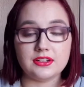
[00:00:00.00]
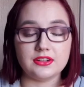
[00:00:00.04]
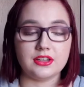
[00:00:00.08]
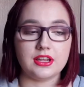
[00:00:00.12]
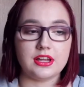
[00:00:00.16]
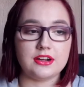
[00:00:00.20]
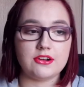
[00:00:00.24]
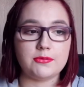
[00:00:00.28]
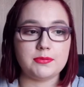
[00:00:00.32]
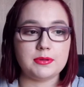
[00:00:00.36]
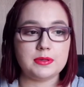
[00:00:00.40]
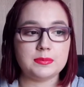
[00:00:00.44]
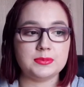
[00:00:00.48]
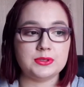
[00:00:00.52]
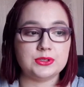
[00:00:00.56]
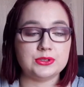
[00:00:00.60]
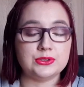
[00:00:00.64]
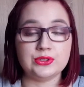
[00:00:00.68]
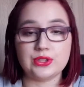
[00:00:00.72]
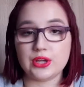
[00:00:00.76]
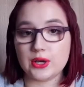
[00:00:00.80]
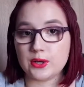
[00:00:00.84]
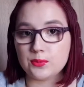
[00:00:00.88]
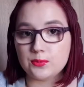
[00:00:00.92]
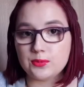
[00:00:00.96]
A lot of people
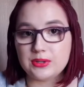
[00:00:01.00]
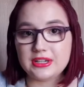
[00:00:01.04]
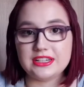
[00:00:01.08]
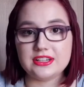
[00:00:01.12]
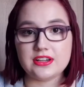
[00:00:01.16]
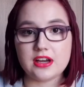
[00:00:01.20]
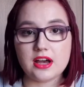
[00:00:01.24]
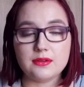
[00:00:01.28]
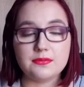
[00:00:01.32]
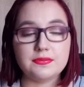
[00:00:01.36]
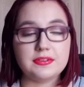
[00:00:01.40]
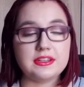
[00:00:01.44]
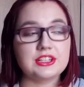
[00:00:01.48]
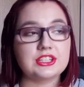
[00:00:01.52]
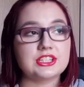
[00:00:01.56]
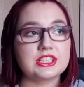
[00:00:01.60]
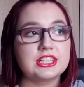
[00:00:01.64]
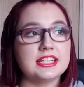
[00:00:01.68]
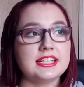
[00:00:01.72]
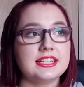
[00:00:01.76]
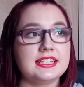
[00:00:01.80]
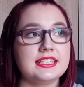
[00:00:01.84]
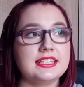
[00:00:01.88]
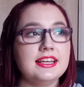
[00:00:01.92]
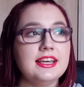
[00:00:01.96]
don't read
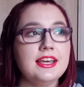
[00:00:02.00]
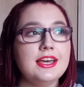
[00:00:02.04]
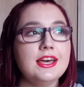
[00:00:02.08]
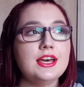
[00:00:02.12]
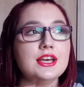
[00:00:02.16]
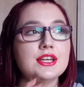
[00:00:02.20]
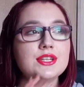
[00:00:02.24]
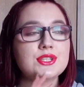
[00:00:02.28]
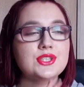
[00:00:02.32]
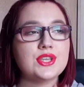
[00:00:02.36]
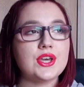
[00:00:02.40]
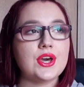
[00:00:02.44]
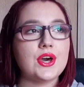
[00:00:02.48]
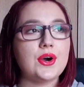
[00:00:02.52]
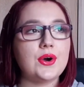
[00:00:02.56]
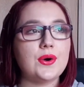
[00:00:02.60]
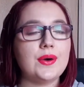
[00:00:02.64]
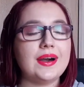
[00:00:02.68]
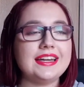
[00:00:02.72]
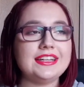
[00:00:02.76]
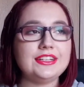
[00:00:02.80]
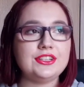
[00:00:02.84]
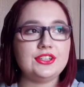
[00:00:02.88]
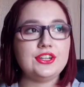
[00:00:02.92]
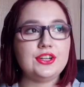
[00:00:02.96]
nonfiction. So
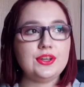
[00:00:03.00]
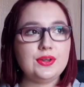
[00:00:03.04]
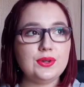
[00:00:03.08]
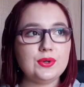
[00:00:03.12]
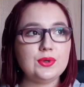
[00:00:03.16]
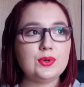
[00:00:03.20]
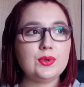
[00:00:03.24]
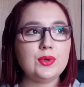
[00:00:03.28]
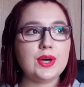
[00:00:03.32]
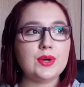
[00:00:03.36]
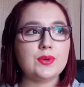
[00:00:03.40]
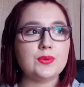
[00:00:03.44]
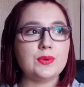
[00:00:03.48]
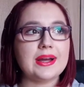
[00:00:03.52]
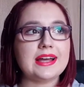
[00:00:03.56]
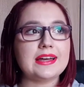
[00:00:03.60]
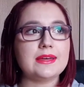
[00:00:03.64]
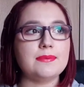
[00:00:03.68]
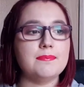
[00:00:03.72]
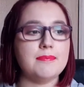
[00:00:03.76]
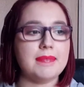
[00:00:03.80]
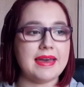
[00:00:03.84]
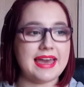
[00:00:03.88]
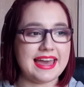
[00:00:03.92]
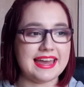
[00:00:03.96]
I do
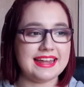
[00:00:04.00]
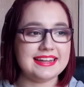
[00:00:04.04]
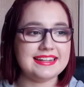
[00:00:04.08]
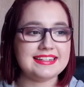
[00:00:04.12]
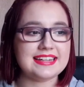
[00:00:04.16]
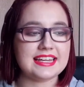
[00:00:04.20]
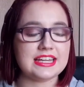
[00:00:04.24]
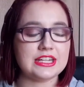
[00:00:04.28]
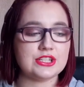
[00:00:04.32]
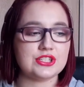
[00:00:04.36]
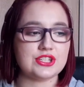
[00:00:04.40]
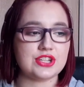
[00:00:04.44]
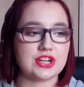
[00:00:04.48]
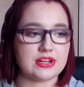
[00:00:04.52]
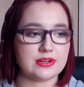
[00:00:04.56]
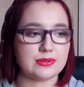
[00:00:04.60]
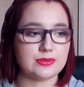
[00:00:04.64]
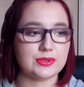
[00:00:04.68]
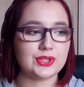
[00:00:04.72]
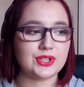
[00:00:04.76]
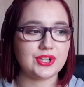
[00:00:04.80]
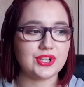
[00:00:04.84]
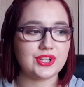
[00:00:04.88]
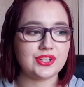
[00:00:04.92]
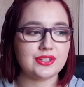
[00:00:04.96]
recommend in
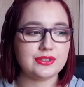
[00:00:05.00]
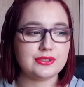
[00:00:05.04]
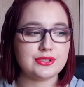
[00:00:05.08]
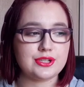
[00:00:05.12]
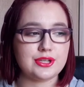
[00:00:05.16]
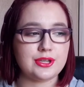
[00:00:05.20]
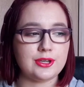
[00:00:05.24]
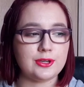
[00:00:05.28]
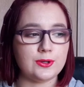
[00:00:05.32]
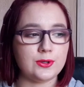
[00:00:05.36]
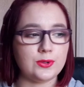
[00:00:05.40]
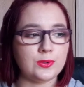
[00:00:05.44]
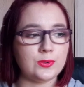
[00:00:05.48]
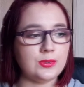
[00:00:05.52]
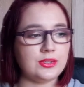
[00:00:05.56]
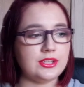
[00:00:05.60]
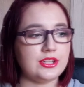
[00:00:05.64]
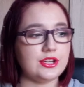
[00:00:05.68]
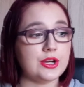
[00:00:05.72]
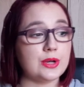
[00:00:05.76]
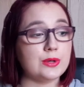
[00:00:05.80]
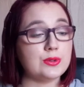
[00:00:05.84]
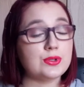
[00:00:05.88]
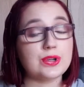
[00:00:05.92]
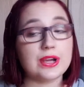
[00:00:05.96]
general to, you
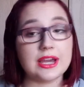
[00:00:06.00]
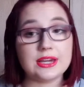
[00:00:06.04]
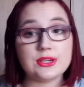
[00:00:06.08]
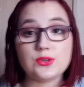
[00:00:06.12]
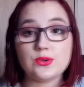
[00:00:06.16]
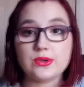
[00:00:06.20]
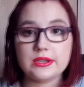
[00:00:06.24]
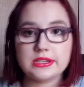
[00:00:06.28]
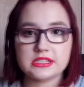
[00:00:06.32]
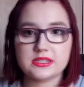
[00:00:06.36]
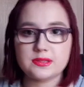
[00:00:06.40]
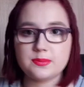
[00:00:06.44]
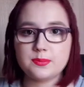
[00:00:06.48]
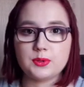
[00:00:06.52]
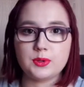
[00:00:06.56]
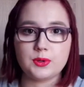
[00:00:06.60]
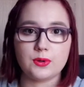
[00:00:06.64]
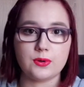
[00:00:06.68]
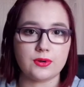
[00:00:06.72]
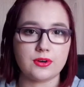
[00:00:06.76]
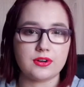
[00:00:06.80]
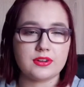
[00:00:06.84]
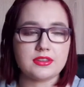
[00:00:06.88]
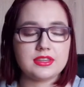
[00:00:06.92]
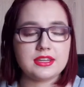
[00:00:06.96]
know, try to
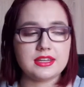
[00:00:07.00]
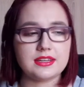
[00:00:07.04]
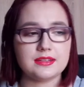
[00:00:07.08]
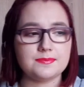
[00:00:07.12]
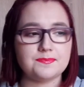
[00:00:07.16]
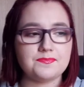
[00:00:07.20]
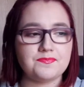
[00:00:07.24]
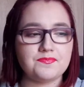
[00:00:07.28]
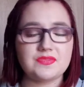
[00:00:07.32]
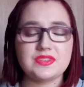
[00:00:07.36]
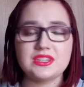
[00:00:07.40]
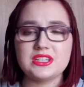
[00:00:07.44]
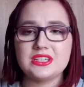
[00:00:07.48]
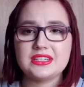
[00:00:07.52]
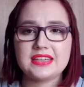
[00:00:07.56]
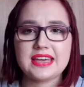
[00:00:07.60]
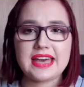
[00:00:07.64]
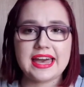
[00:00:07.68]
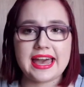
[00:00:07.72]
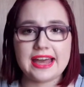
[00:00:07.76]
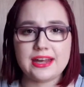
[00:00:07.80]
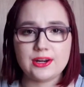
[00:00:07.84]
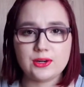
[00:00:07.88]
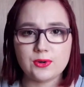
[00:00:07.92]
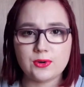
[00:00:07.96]
explore the
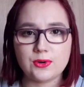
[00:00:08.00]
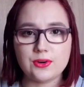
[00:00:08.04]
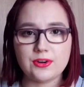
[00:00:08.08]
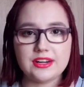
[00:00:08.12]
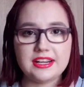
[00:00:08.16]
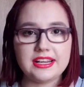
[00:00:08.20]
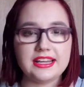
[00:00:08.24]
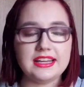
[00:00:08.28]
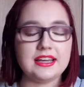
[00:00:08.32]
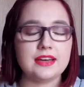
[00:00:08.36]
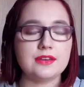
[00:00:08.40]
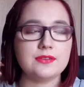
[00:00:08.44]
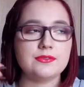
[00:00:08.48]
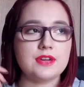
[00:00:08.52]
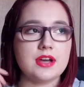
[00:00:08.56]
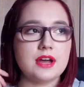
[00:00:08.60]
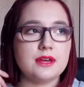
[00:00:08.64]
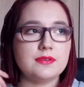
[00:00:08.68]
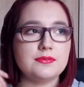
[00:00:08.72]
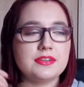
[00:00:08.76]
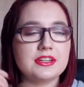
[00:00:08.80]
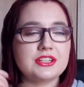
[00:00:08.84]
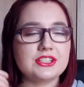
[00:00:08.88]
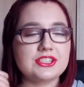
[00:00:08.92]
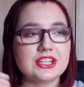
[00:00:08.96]
category of
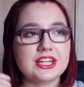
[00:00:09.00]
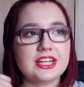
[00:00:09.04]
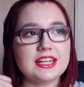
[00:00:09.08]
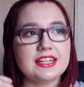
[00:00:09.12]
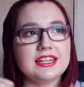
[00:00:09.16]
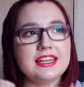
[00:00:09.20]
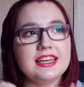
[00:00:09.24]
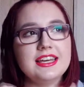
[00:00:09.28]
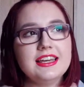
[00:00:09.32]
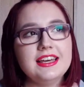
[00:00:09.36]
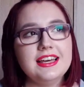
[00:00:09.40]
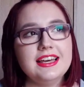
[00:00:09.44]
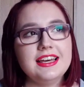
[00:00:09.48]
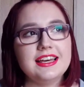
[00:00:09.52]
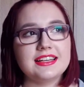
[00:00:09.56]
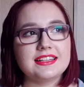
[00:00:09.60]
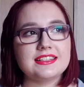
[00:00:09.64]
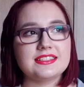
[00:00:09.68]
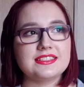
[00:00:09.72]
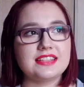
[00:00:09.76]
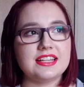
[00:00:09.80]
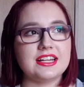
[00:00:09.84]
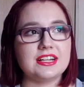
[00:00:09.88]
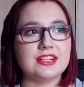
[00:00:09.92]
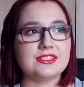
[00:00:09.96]
nonfiction
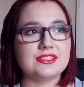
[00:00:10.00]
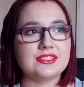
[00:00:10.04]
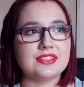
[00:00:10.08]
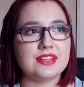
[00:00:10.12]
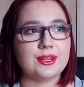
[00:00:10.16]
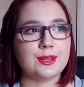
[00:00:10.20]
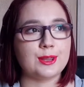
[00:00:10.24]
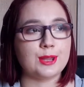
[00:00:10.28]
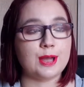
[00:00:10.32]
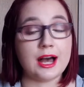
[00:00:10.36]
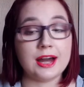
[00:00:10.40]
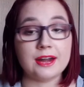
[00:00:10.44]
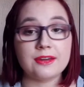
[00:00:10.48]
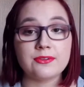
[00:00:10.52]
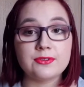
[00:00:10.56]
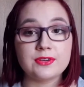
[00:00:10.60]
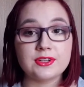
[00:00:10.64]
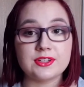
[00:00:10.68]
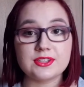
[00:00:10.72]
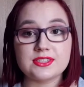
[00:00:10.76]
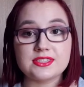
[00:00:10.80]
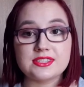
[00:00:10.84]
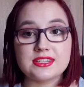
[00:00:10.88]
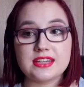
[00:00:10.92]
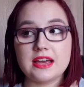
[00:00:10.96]
because there's a lot of
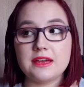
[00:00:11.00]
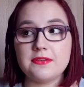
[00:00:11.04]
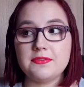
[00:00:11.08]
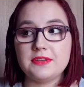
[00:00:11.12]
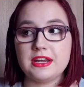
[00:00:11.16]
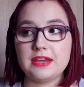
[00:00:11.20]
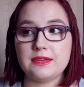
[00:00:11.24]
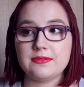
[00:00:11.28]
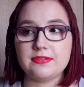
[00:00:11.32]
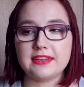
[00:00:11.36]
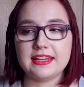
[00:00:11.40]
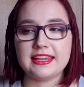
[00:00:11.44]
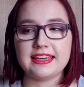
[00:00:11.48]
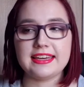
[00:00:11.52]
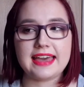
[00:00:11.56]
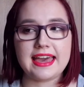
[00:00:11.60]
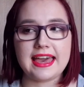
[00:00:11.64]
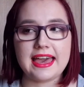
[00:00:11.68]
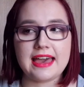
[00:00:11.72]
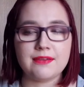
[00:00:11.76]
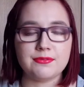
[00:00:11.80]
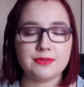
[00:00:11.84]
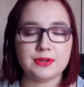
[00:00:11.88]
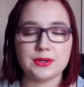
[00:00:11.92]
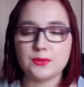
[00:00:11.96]
good stuff, and I feel like
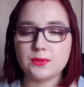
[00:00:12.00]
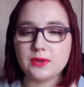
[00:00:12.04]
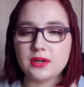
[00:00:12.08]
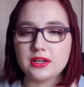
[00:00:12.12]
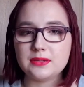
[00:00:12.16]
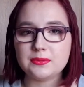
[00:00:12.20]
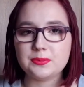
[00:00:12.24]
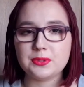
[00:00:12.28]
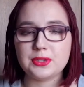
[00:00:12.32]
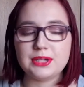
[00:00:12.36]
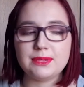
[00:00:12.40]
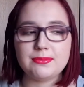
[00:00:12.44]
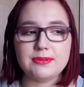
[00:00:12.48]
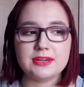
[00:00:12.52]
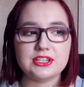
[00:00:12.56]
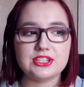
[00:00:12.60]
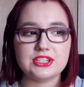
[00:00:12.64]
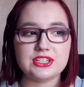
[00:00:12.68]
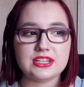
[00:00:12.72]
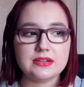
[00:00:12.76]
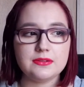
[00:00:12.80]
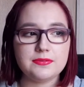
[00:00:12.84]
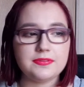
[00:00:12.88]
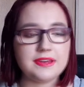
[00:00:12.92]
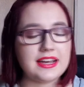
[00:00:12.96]
everyone pretty much
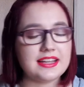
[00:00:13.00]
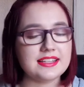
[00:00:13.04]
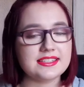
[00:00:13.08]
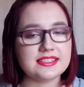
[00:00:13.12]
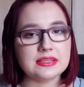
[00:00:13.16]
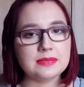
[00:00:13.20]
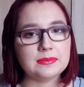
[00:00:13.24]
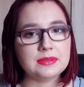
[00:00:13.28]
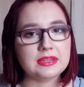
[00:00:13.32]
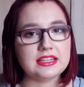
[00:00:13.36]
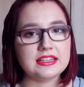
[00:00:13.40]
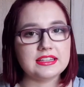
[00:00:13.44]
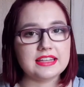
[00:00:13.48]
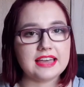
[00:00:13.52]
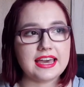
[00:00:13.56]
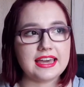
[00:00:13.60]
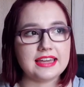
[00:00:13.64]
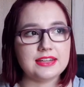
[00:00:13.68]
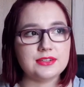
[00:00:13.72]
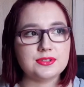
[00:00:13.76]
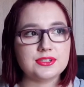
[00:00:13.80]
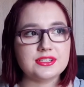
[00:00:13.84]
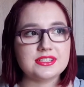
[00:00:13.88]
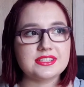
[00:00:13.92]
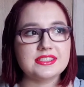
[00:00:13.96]
can find something that
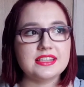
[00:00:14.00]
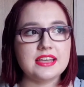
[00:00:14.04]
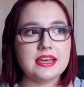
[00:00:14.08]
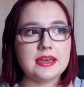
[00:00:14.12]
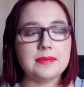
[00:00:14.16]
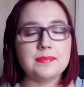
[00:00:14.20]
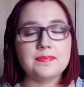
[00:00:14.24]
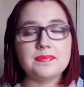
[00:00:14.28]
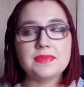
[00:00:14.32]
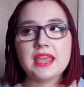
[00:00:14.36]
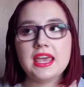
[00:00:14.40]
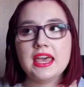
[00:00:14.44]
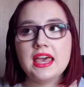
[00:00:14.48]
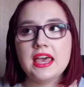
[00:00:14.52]
interests them.